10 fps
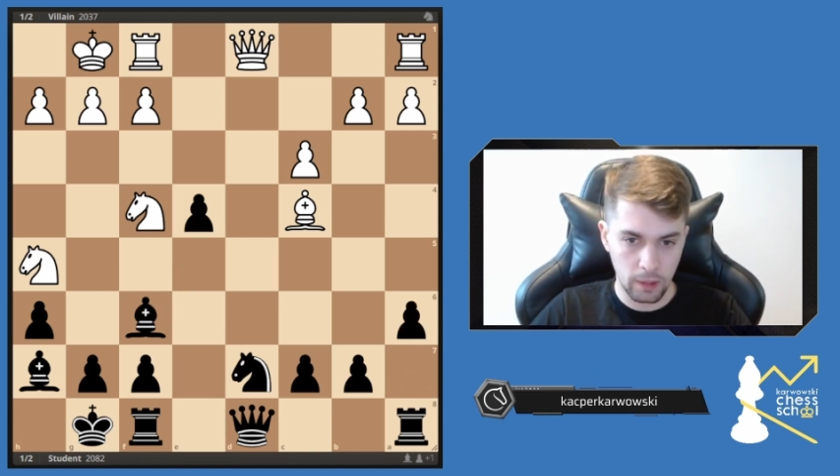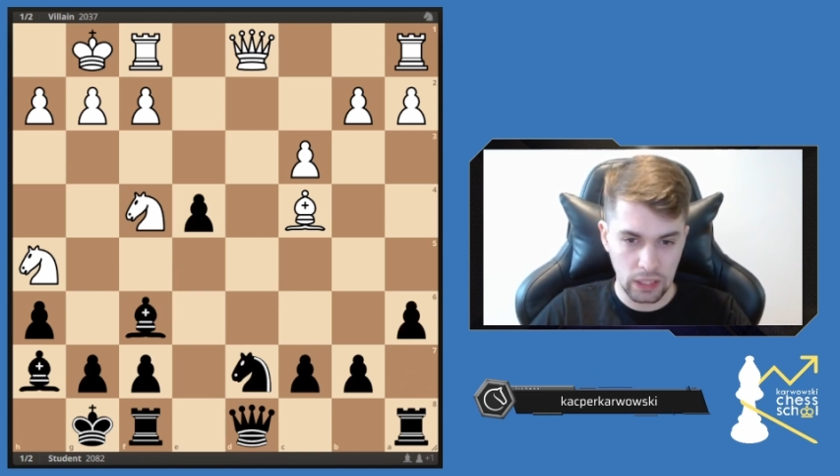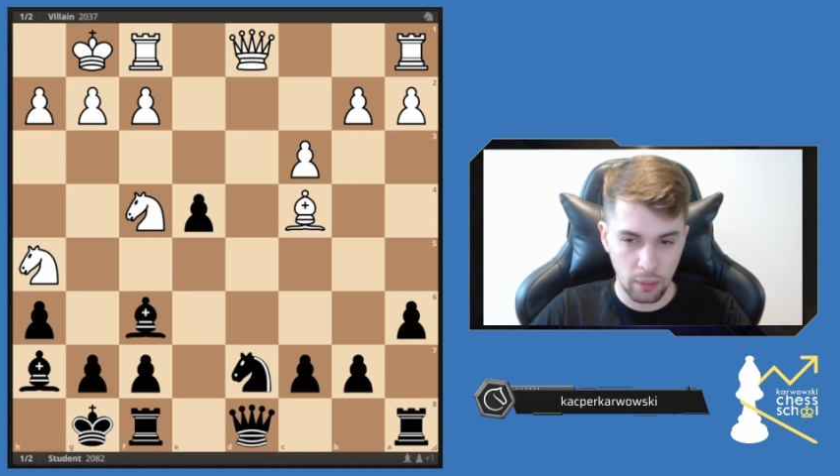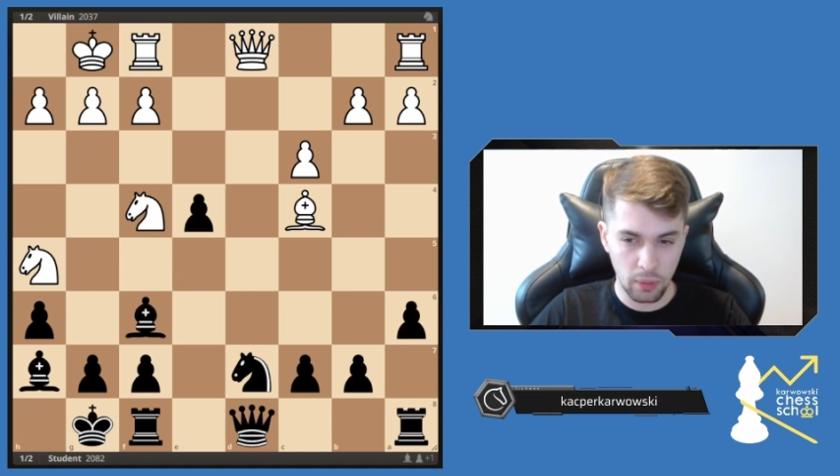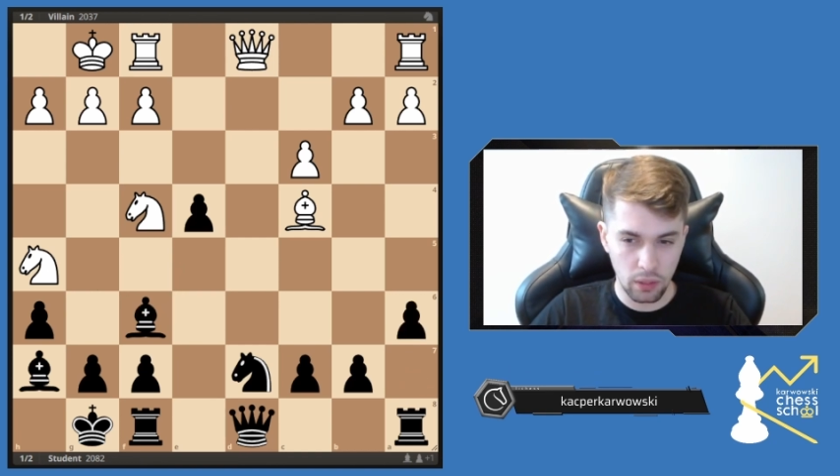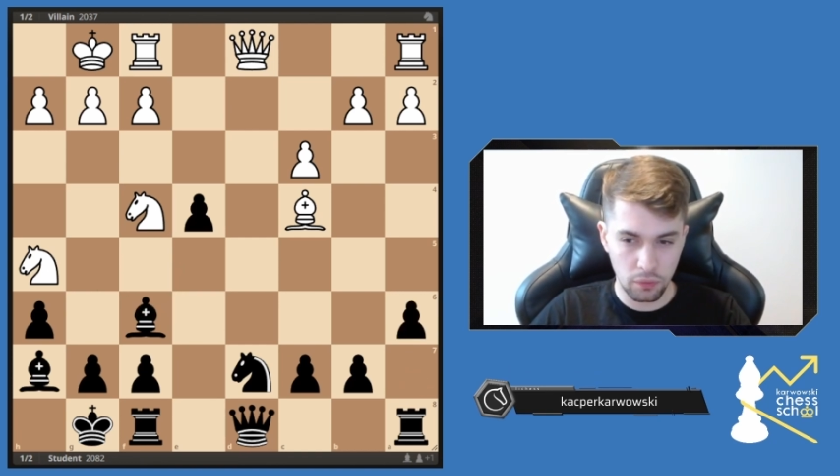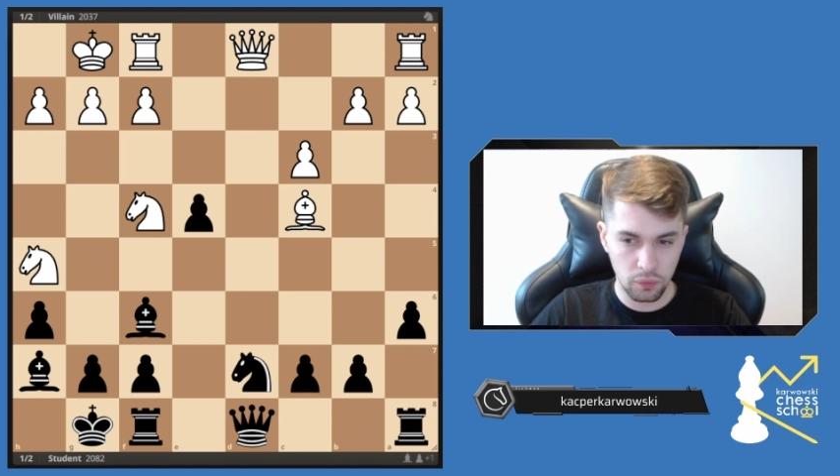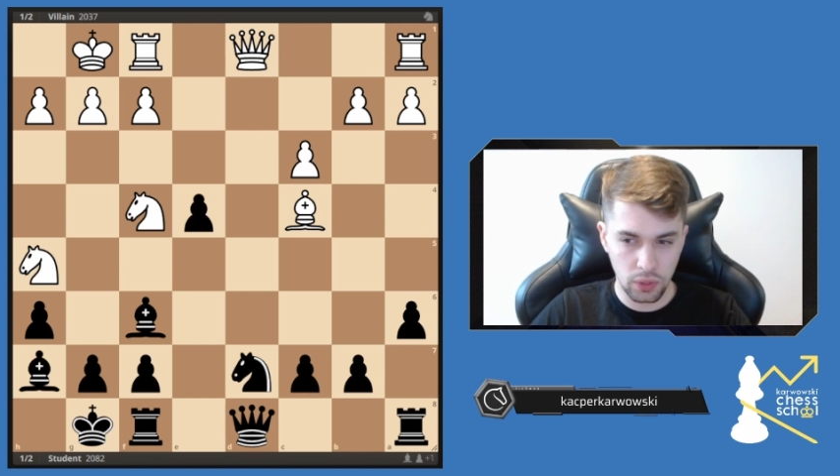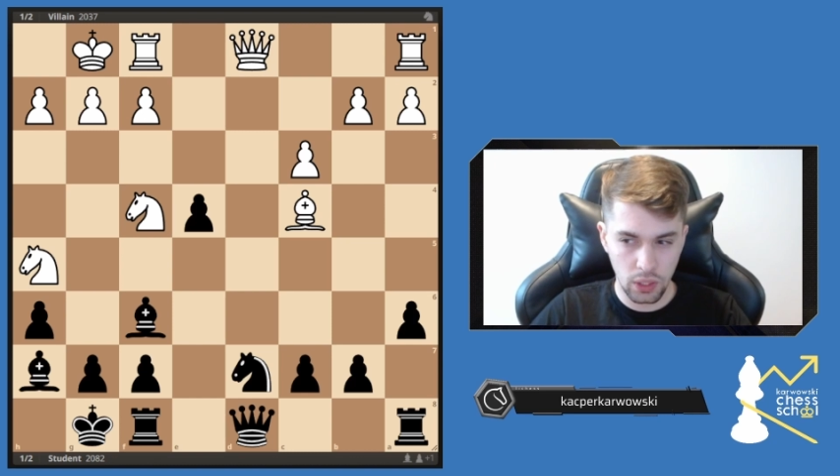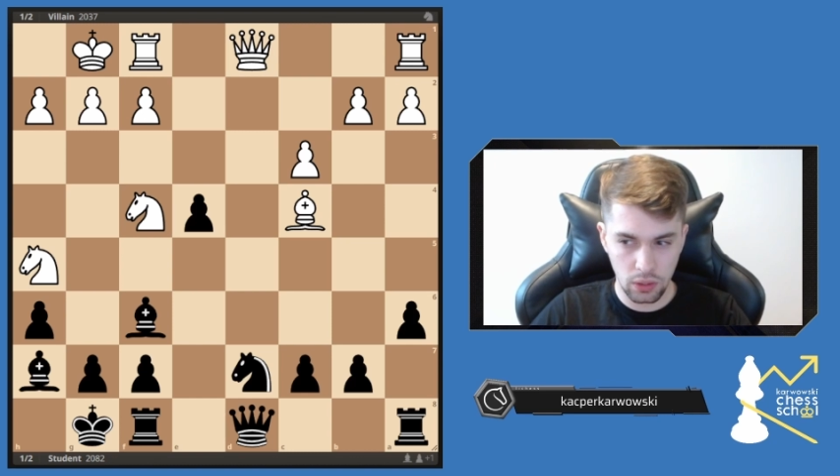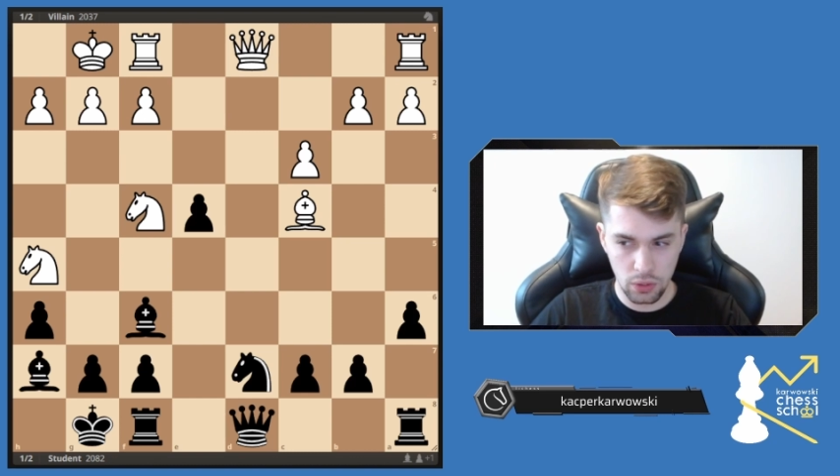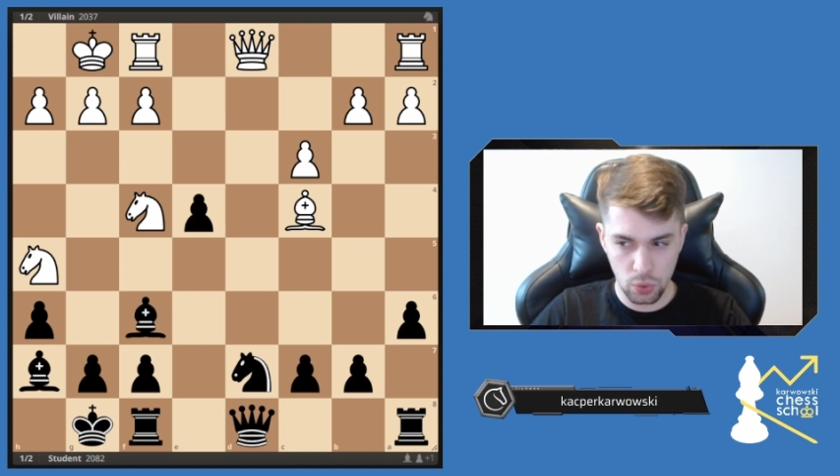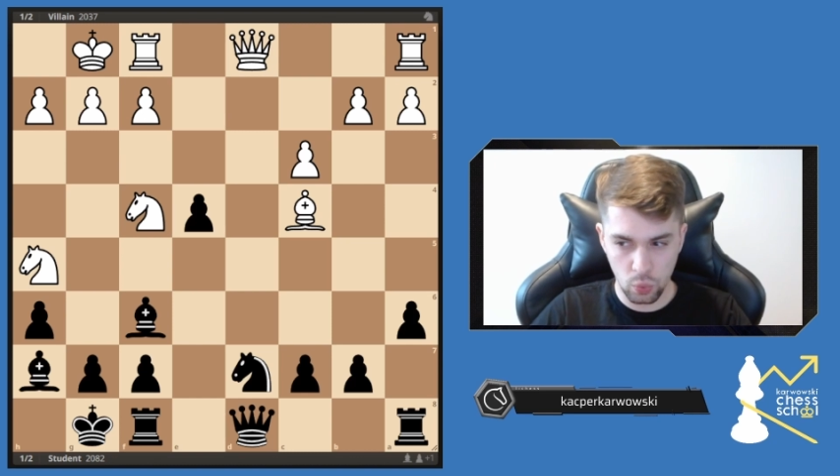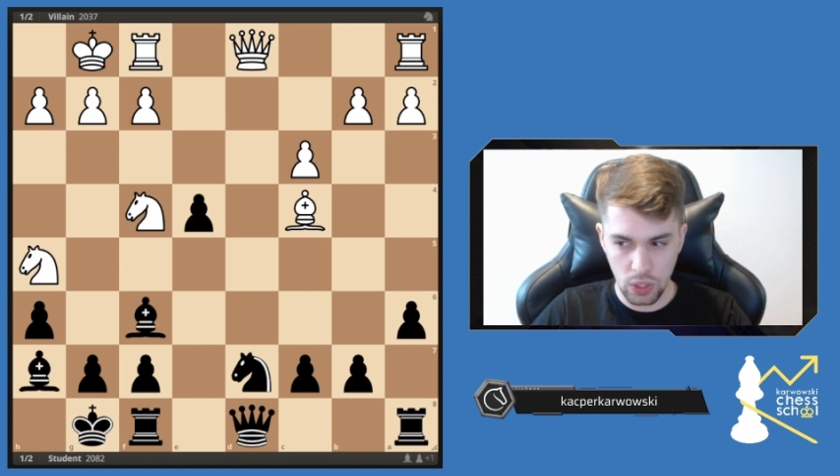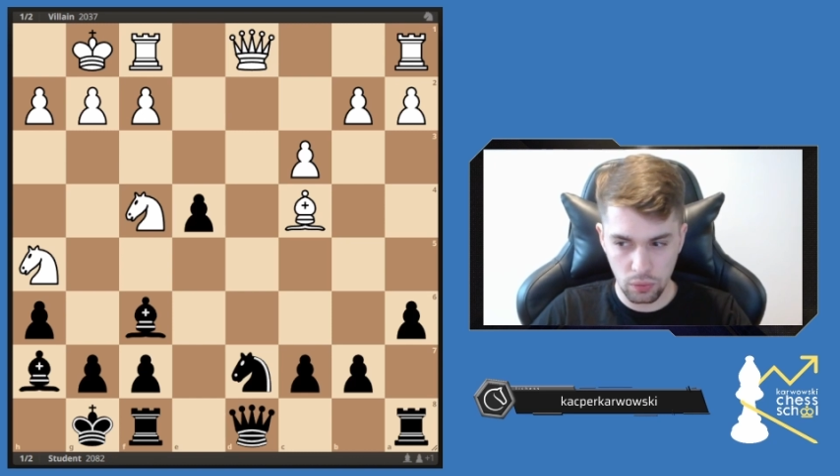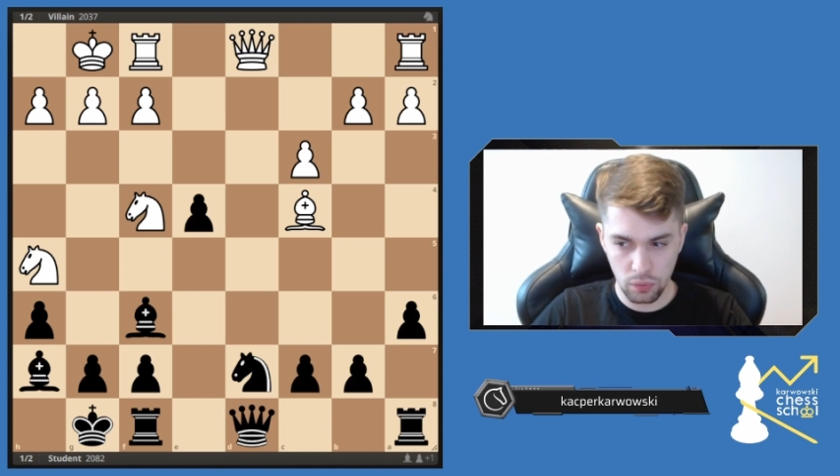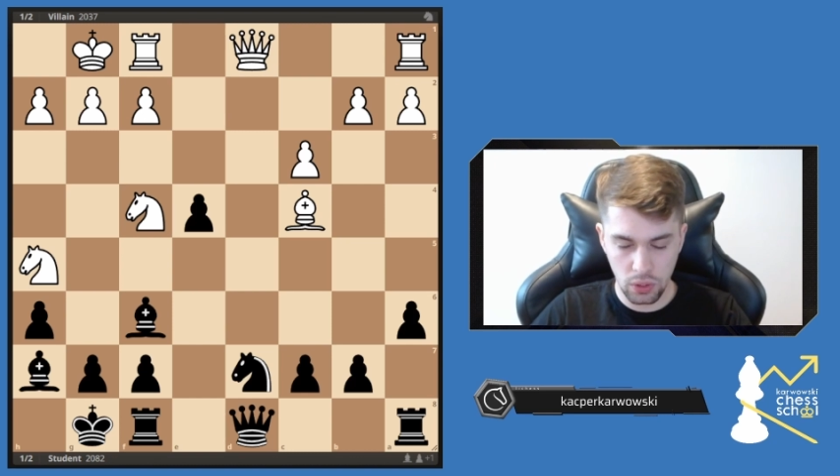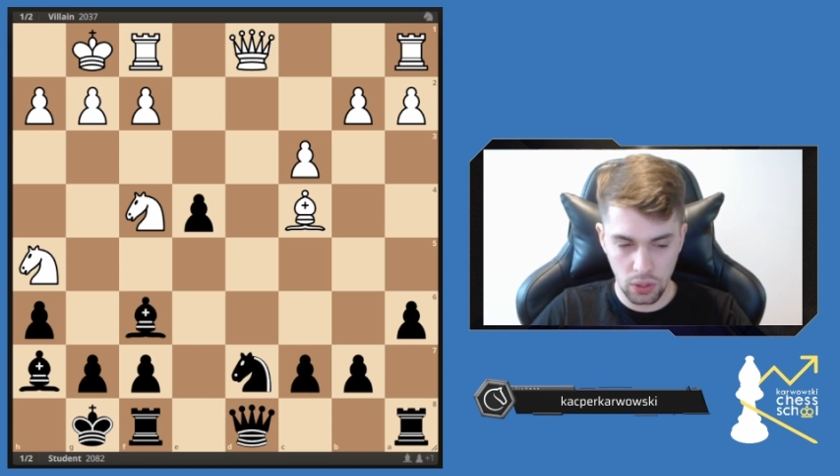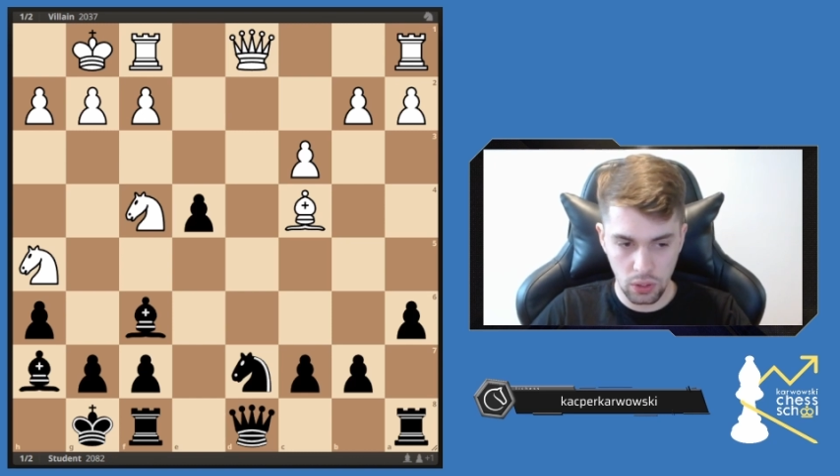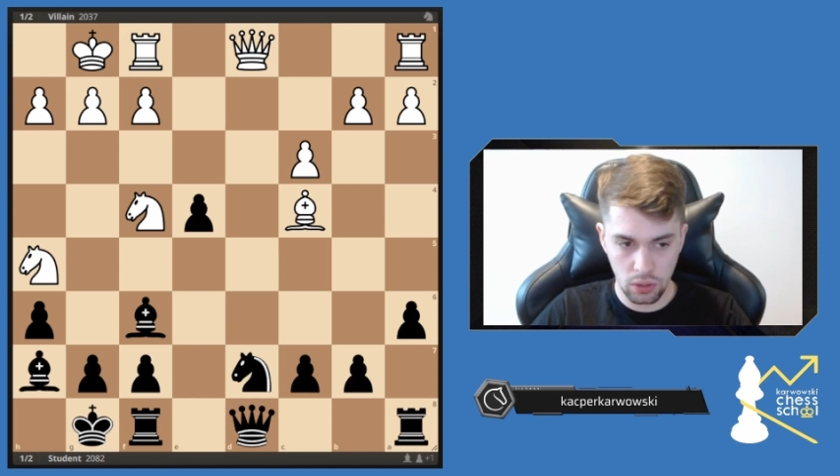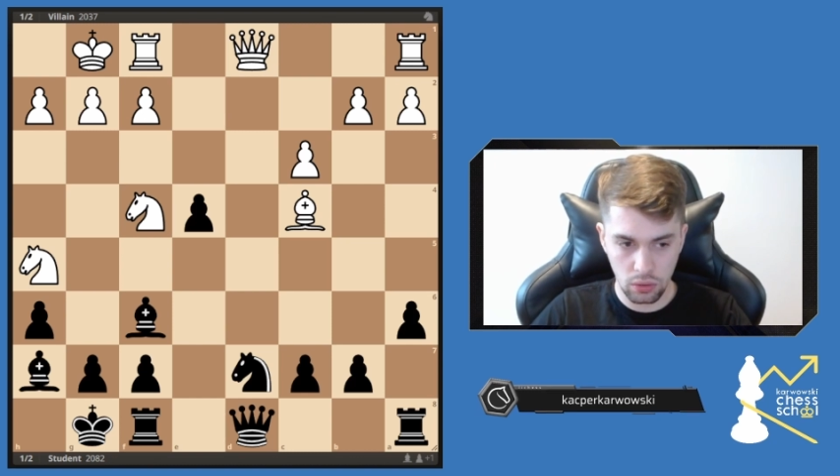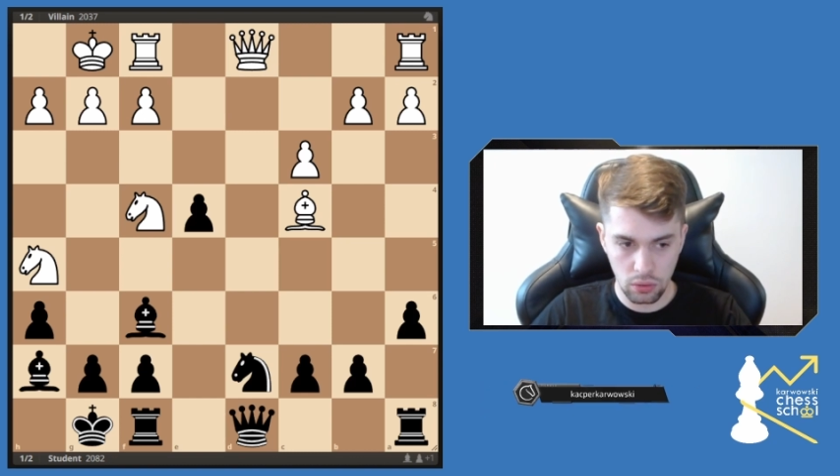And I believe that is one of the